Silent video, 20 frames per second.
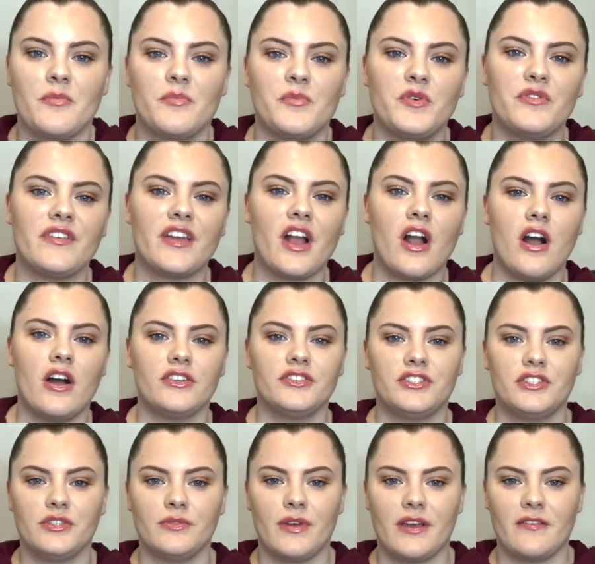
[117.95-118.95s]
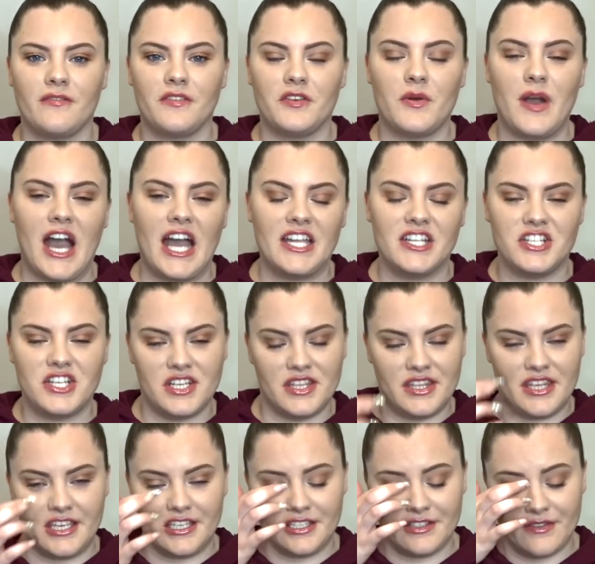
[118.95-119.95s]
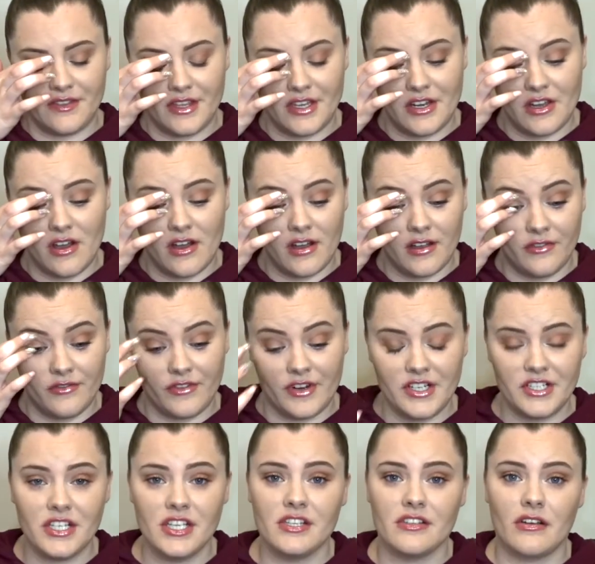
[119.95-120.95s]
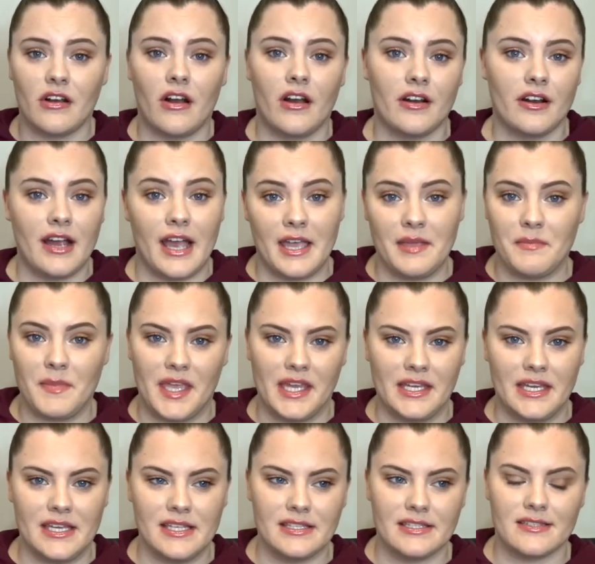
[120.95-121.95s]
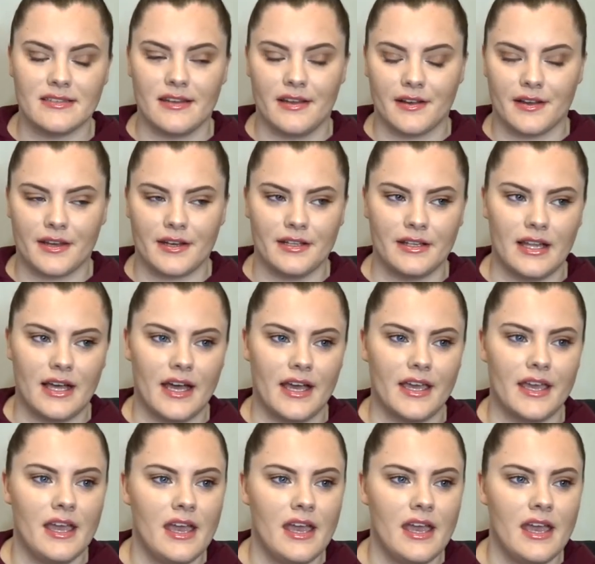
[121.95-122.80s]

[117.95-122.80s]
Moving on to a few hygiene things for the dog. Frenchies are high maintenance, not gonna lie.